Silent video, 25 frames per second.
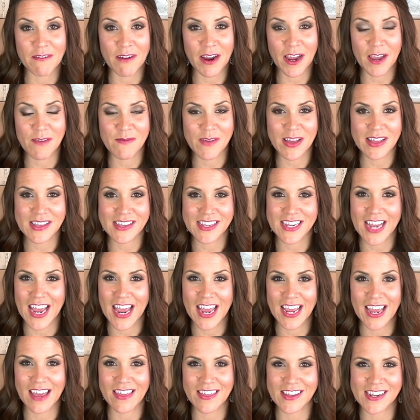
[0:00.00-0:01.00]
recommend
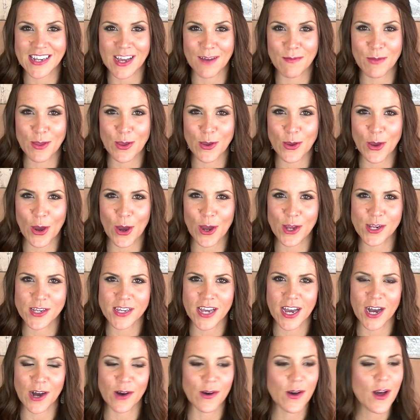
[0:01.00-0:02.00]
staying at the W
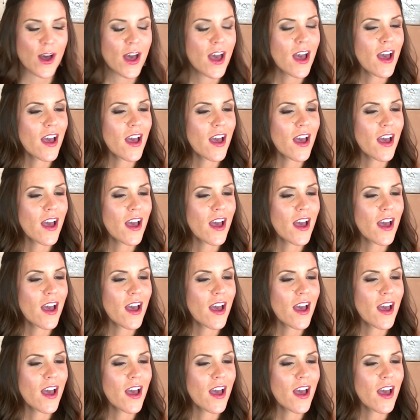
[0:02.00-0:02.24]
Hotel